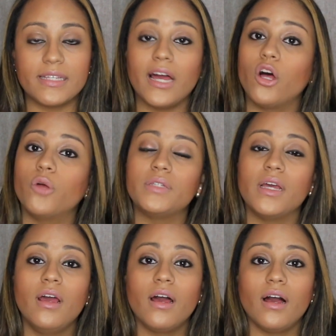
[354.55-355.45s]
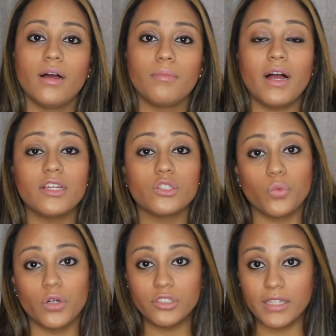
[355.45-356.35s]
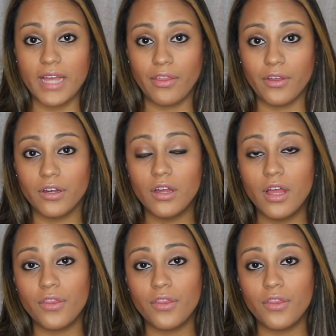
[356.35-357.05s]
helped us work together.